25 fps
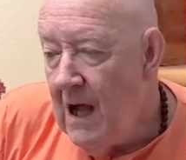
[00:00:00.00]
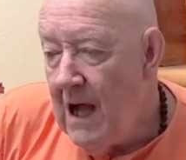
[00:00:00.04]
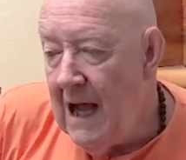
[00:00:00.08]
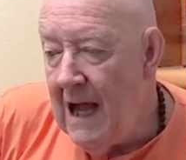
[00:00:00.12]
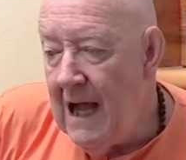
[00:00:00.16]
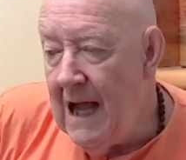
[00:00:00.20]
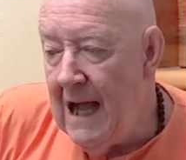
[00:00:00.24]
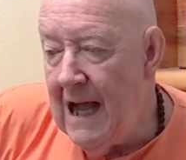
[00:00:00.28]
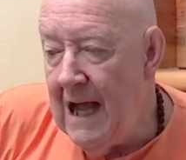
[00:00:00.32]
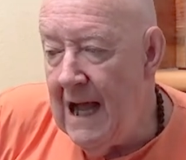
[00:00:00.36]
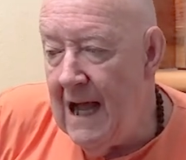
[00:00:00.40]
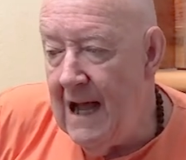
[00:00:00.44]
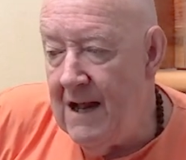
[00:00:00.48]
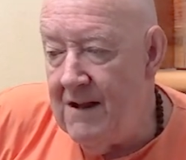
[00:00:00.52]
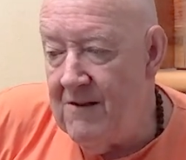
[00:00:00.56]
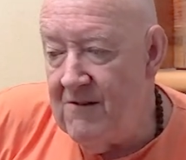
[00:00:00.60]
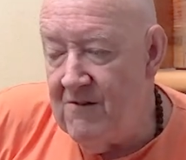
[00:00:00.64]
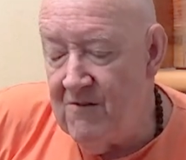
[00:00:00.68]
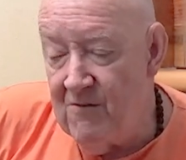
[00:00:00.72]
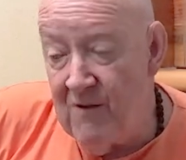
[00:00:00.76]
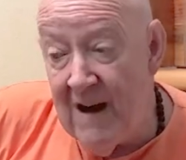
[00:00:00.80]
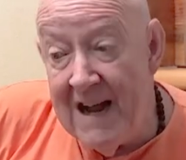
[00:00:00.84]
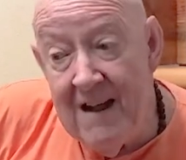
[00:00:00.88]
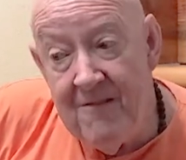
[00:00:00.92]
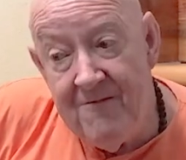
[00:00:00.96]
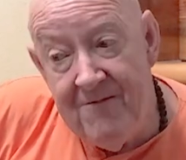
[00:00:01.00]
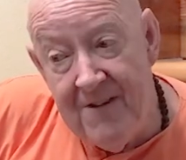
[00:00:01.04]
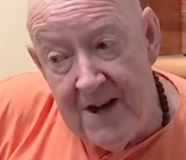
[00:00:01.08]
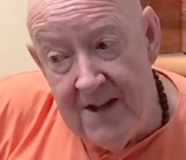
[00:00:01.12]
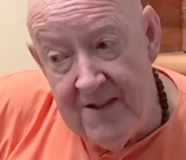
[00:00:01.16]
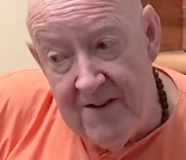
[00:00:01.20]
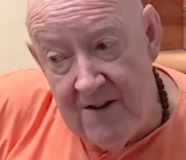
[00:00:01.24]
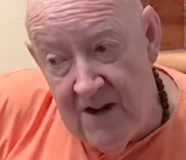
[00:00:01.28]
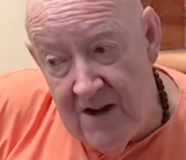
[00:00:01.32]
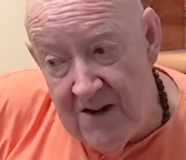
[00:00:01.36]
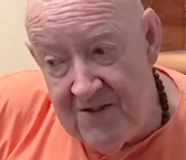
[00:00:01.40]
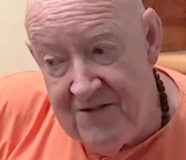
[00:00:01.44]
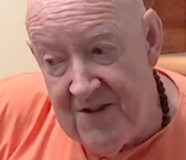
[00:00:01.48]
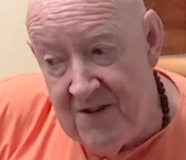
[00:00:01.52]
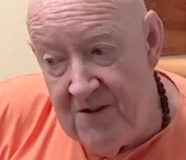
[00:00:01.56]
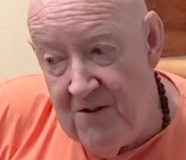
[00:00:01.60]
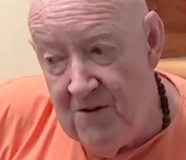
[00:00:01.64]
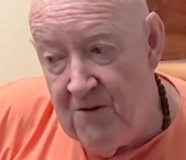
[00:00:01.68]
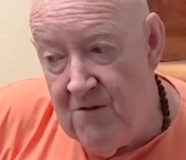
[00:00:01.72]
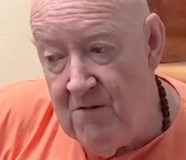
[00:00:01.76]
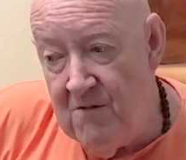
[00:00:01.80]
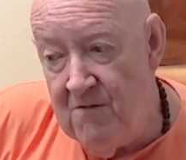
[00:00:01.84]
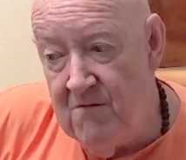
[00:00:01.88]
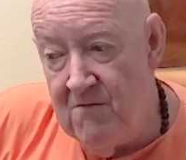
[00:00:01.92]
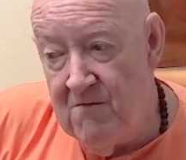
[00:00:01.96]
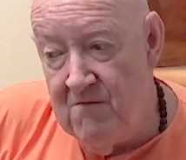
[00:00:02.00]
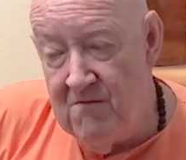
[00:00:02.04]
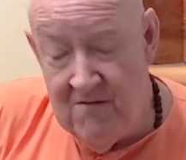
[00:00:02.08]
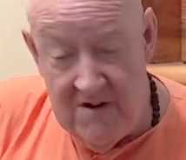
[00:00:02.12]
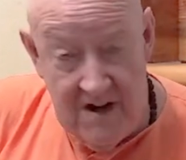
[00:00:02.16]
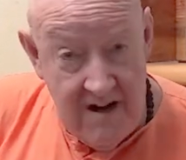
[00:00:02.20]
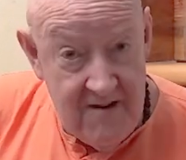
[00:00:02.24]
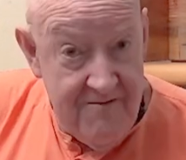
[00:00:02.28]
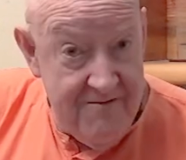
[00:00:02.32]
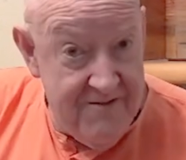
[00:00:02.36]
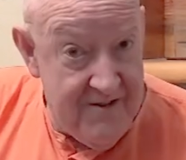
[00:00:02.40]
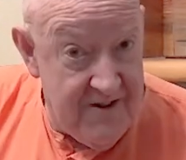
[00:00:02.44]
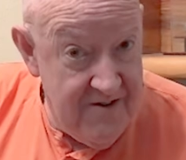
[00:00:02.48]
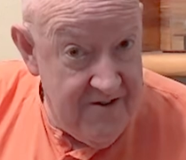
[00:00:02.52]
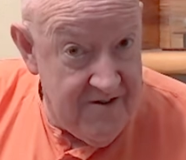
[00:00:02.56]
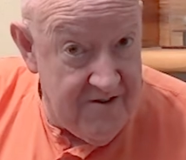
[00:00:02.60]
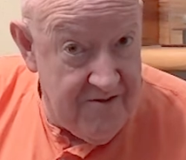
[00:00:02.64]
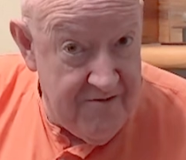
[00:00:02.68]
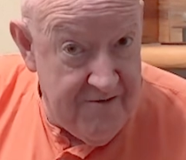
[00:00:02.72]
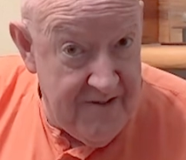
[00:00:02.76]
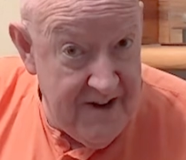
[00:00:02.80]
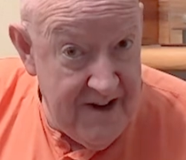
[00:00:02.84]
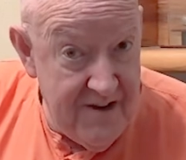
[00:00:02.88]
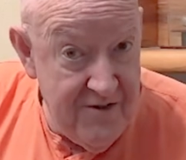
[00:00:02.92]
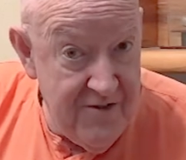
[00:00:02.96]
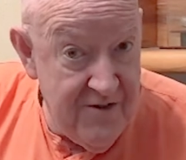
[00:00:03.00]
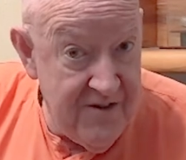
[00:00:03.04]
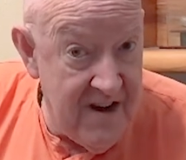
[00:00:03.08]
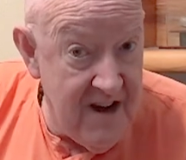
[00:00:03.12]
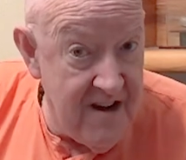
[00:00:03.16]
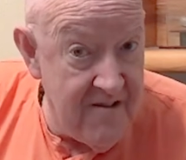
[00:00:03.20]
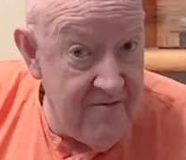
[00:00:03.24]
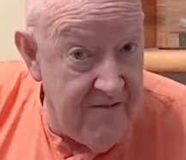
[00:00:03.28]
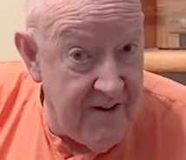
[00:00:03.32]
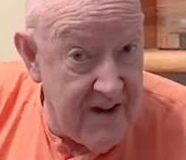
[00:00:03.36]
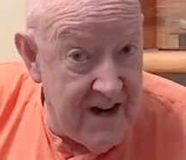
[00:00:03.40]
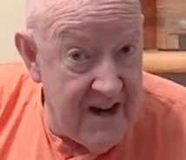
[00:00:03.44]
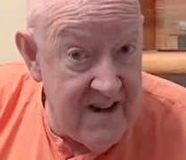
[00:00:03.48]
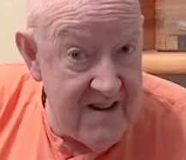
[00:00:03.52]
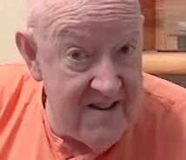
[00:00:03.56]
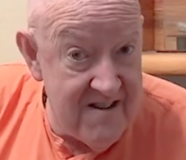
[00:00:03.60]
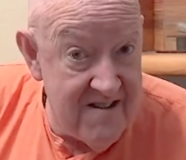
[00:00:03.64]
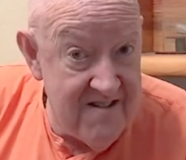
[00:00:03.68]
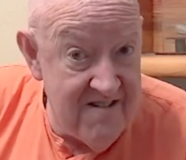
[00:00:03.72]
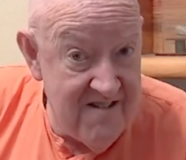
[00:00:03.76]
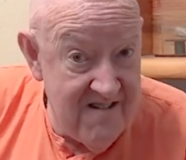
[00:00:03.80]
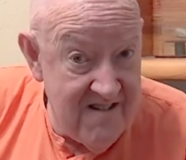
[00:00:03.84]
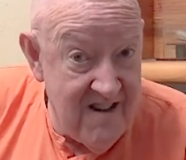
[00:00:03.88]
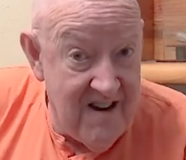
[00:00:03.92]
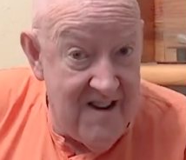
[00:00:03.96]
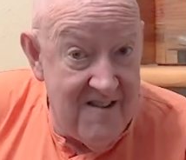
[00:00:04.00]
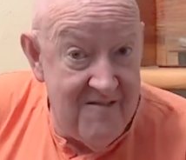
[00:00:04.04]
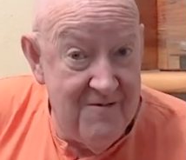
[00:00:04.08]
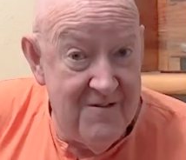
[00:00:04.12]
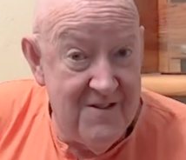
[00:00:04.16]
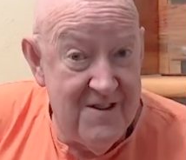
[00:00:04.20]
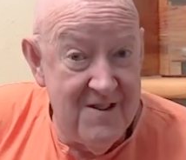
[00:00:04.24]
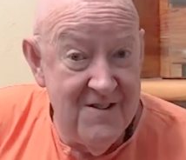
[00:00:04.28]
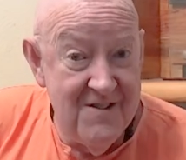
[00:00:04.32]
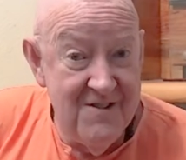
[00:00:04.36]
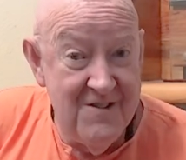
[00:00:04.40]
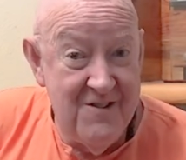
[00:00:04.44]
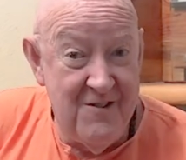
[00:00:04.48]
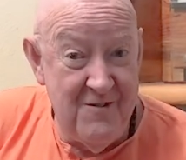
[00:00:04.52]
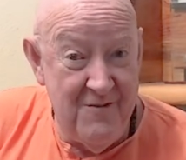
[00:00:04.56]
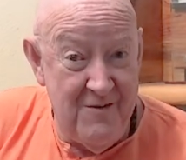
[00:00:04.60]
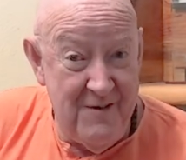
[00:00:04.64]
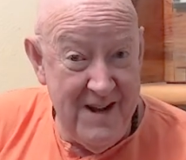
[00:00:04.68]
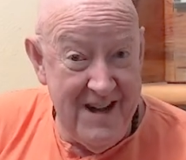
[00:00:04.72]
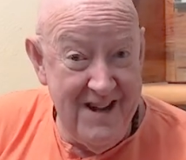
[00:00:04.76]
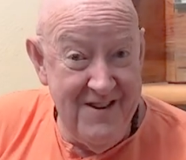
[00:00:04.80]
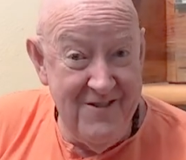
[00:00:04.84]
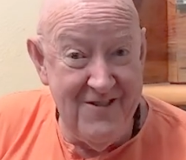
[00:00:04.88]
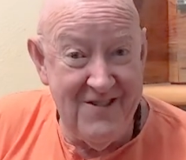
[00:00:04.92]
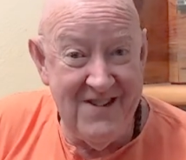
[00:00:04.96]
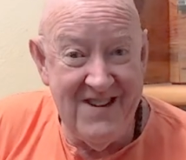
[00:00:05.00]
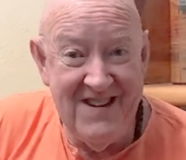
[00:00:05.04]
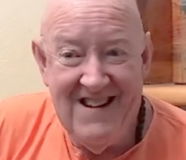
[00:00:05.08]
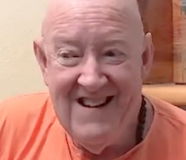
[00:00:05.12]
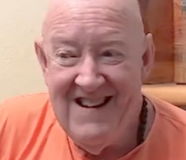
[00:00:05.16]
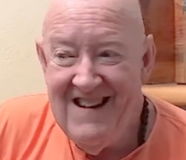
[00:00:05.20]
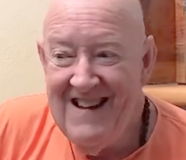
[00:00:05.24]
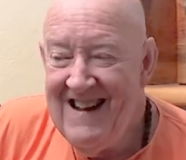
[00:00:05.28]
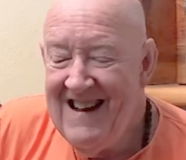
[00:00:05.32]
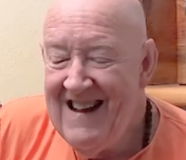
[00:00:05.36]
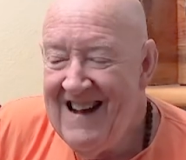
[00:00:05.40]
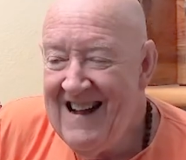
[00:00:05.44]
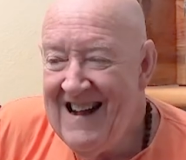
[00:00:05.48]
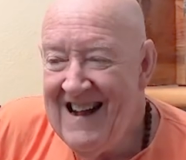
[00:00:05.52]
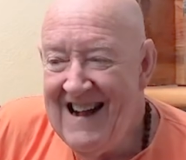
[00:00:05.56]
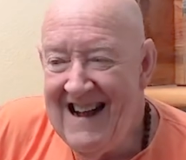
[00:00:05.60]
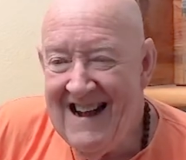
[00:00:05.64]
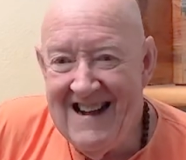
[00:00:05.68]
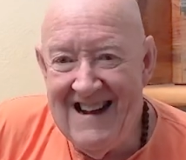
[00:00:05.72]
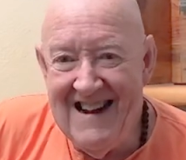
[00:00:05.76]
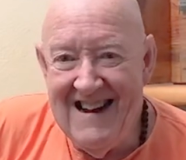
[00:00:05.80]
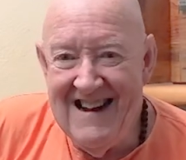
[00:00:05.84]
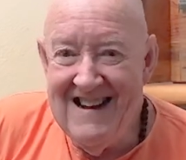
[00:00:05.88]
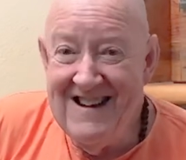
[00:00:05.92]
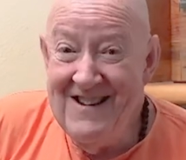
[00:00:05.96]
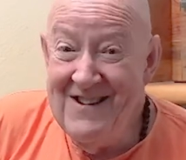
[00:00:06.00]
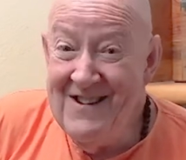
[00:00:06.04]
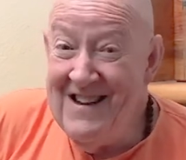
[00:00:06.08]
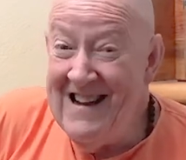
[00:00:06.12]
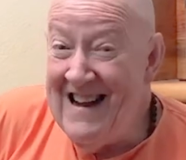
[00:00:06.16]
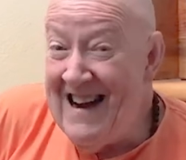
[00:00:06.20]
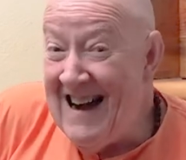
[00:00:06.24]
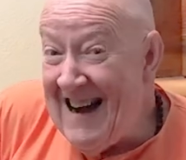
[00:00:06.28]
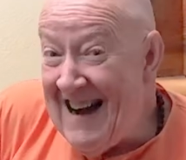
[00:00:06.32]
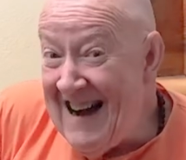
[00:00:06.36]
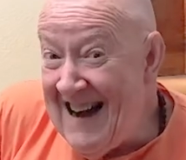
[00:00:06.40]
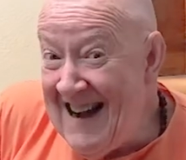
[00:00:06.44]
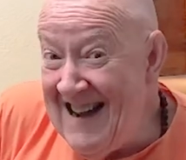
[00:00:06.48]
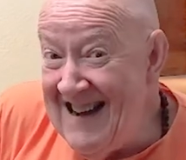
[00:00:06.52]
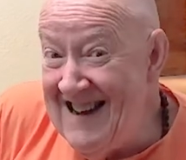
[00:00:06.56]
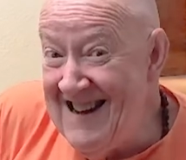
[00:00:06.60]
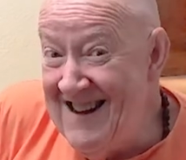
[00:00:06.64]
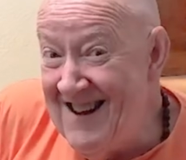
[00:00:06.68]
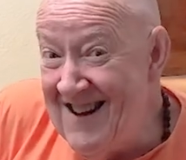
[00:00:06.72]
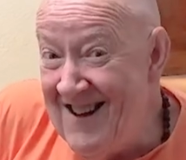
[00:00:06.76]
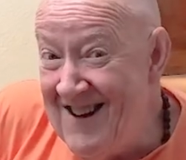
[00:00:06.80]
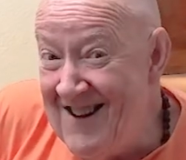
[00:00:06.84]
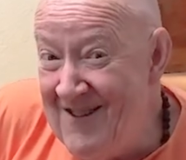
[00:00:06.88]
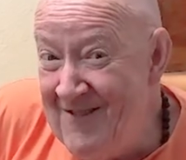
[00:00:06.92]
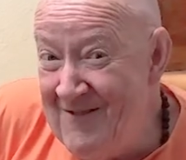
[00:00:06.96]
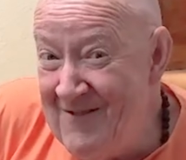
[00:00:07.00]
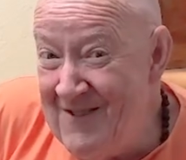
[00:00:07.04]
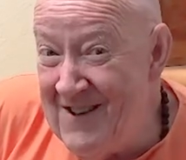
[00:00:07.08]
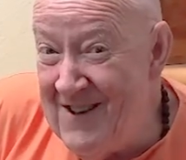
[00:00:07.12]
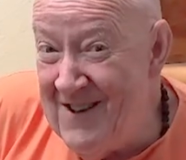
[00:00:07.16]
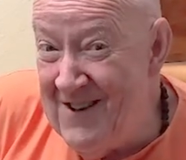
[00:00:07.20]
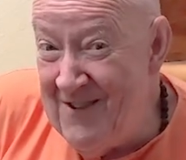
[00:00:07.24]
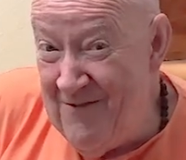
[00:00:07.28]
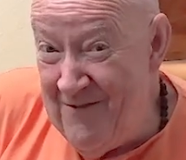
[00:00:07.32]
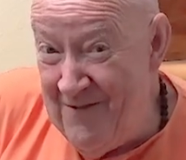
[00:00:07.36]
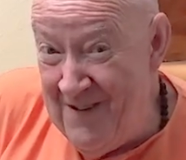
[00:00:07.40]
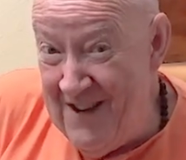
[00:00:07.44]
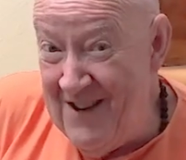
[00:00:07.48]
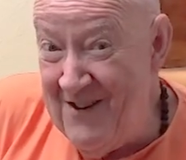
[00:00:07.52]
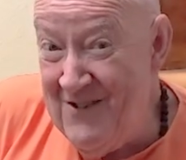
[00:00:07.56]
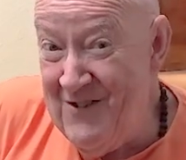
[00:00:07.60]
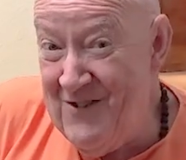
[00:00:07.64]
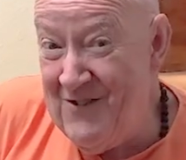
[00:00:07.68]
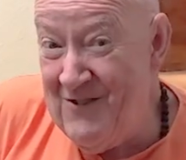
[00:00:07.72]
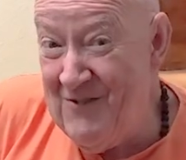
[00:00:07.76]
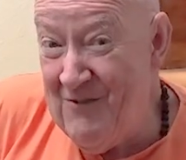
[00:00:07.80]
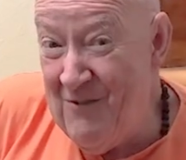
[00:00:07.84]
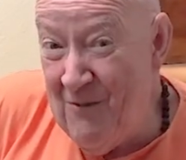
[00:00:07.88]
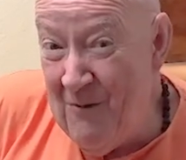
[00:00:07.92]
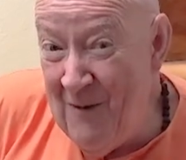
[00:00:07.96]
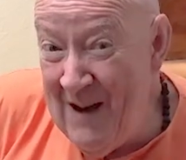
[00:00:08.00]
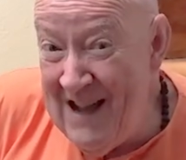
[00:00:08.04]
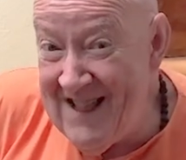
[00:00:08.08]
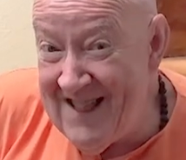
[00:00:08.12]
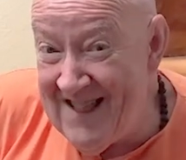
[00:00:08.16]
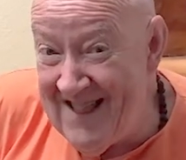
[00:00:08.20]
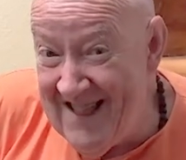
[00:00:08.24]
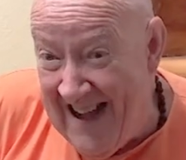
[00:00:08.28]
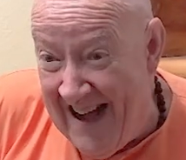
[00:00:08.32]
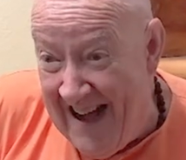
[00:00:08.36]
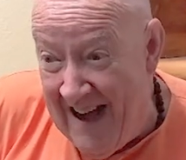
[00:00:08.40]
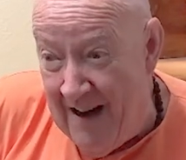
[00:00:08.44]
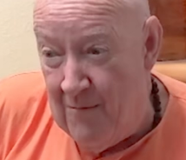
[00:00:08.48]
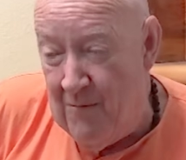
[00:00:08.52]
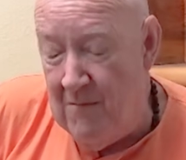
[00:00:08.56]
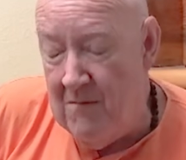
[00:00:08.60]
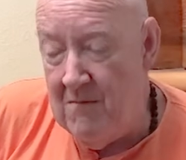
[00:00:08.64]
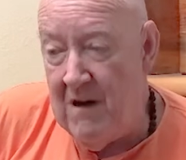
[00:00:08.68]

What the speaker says: And grandfather also loved to fish, and father loved to fish, and I loved to fish with them.